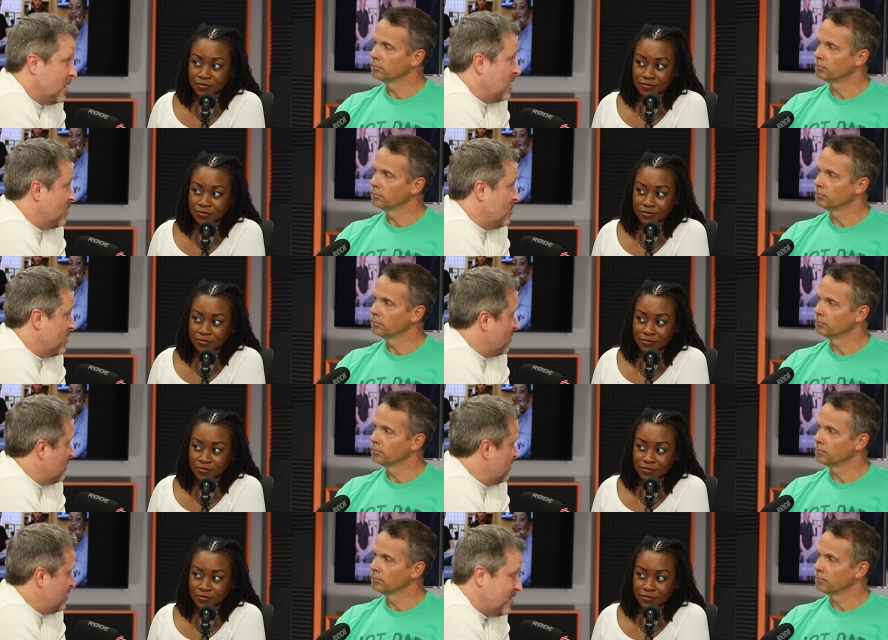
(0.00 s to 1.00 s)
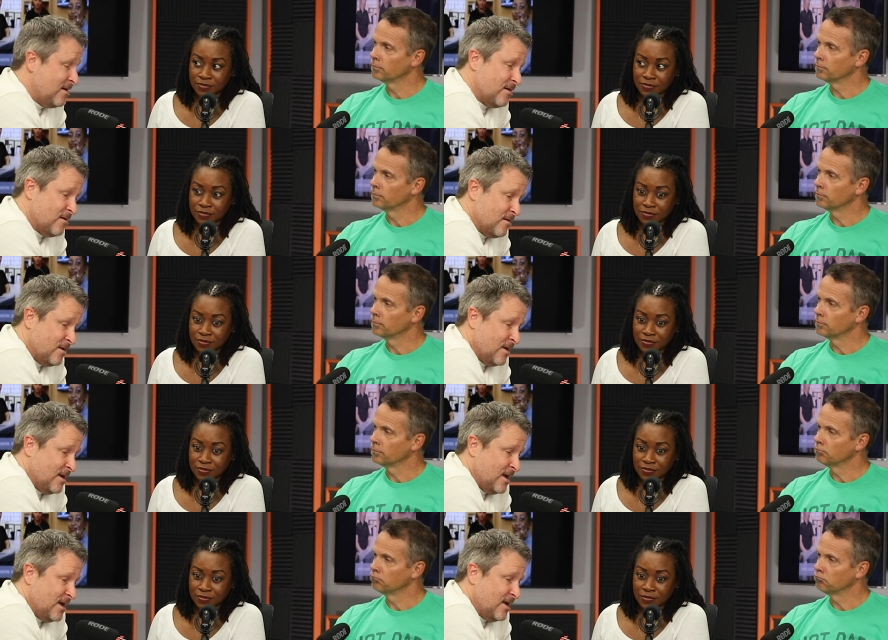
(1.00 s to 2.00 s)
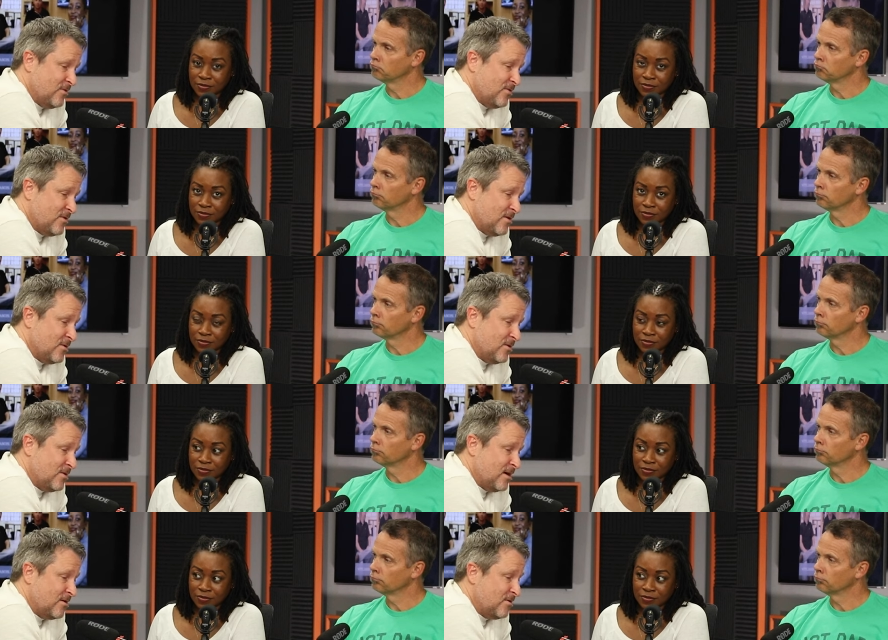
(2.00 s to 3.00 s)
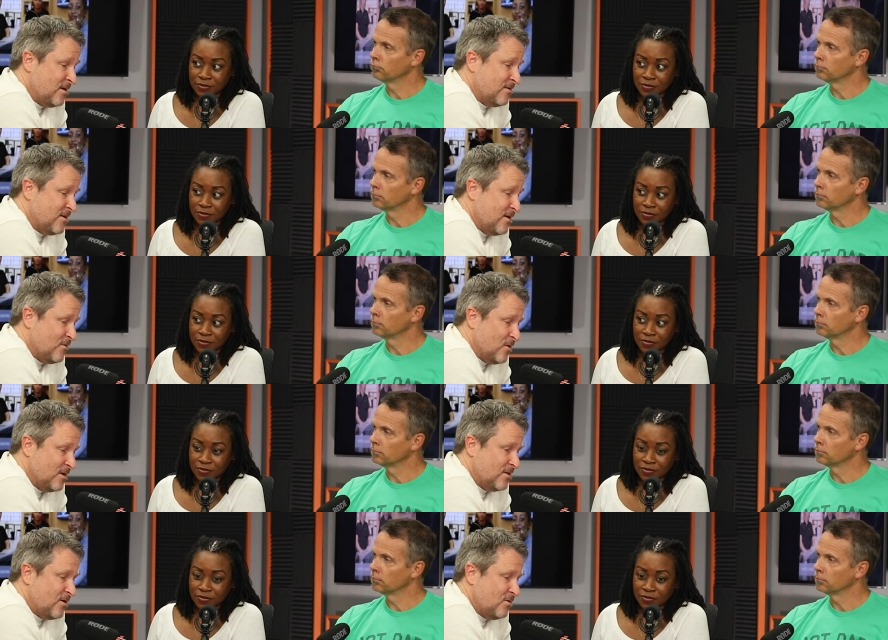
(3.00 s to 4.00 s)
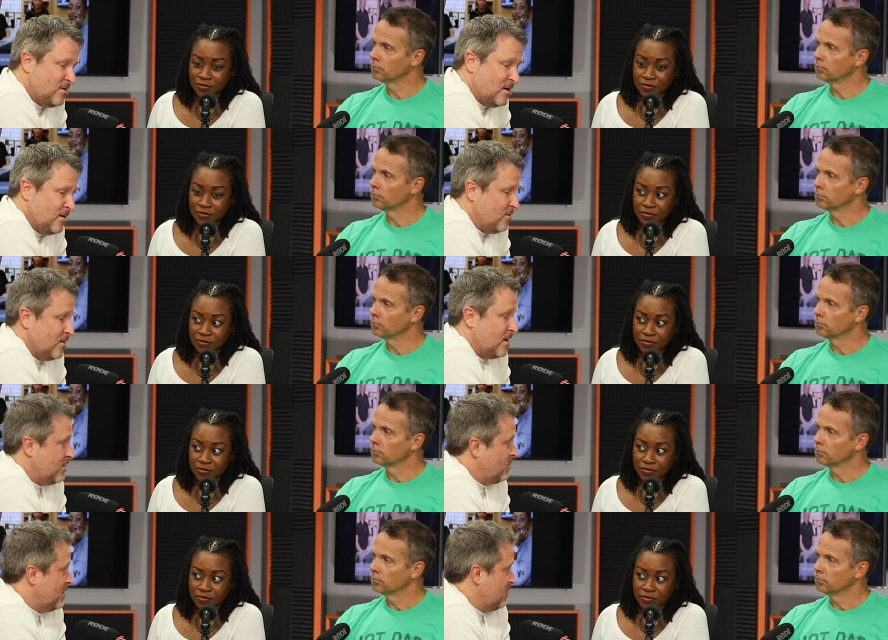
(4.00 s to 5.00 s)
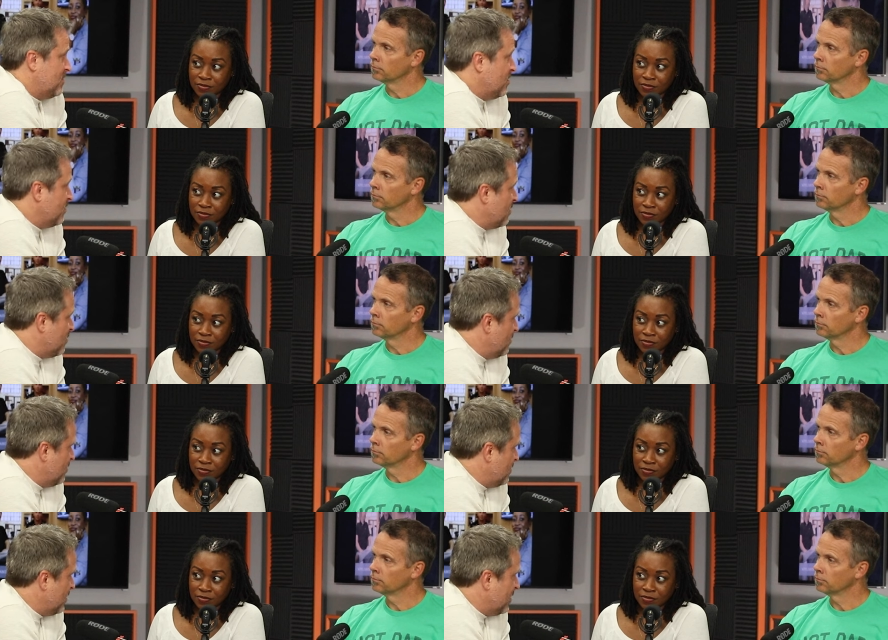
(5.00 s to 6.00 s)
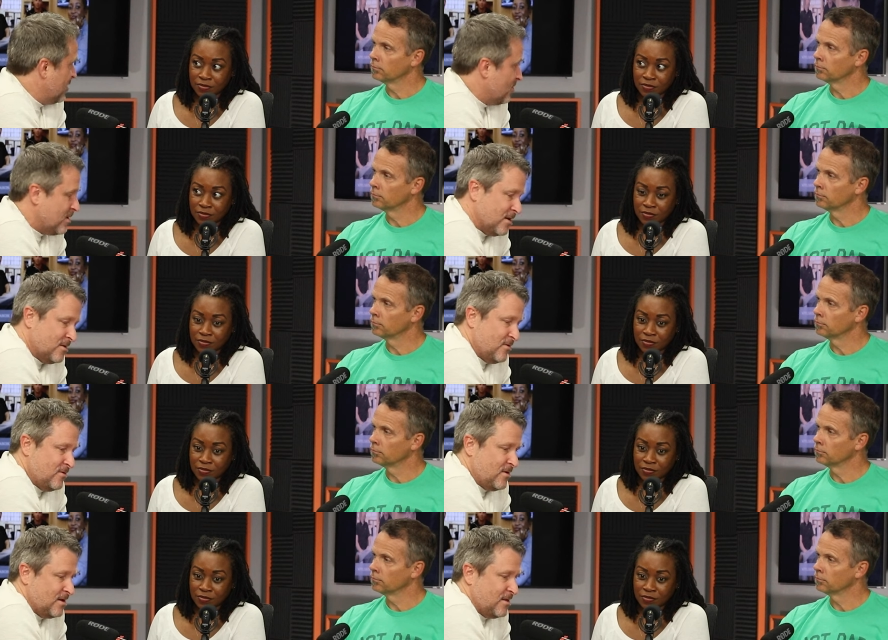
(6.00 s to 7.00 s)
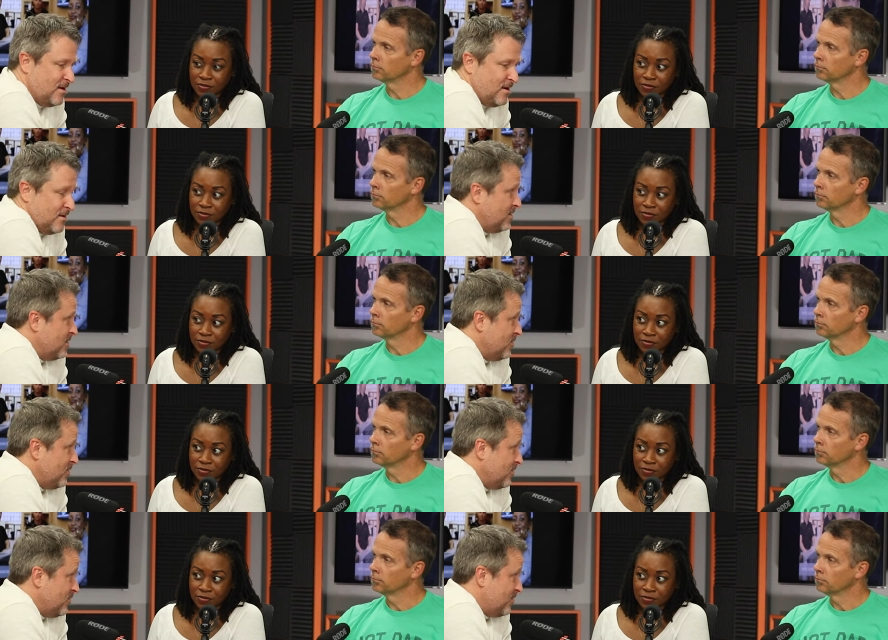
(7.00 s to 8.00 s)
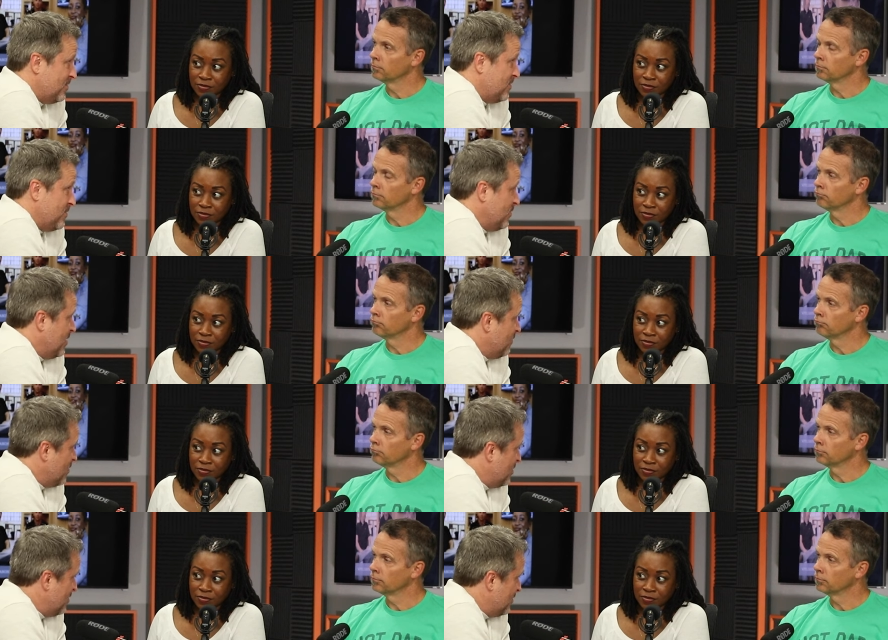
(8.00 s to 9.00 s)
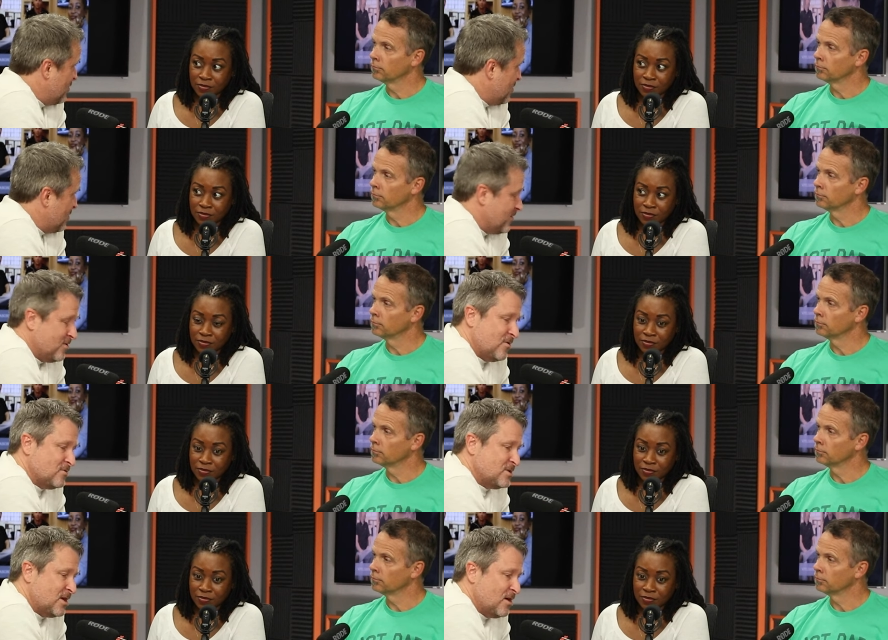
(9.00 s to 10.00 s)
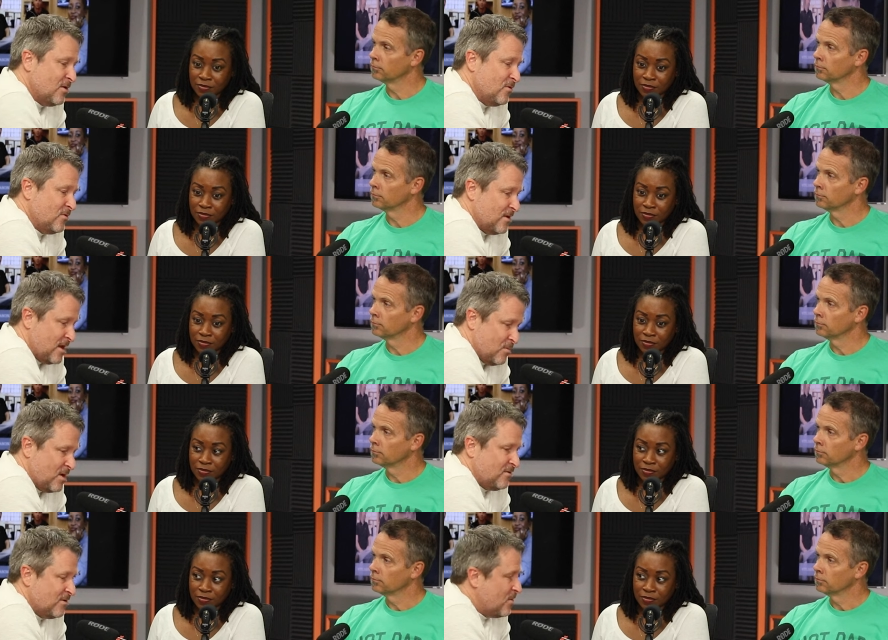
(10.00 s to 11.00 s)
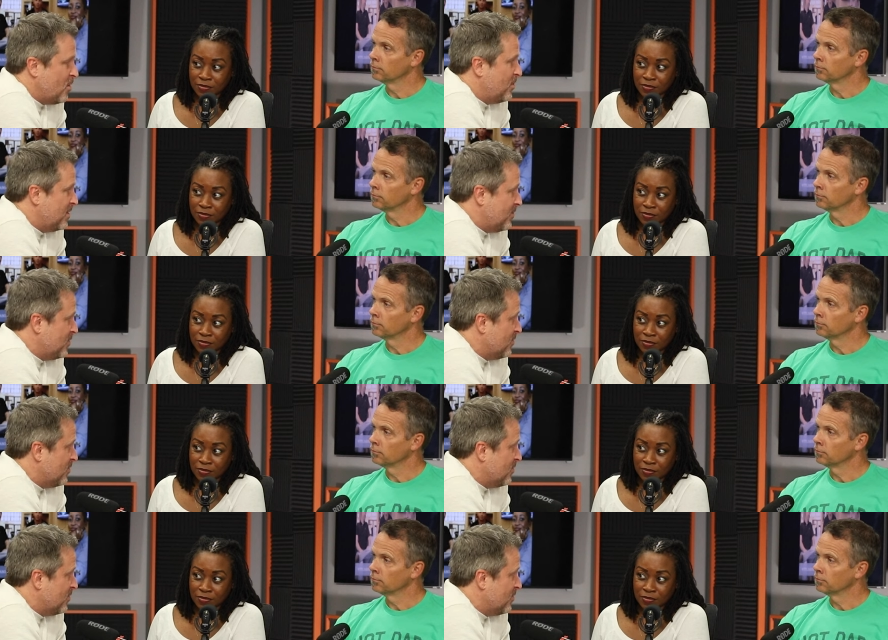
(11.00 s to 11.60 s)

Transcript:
Speaker 1: Her mother wasn't there. And so the daughter talks to everyone at the hotel. They were like, We don't know who you're talking about. It's not there. You know, we haven't heard of this person. So she goes, and that makes them open up the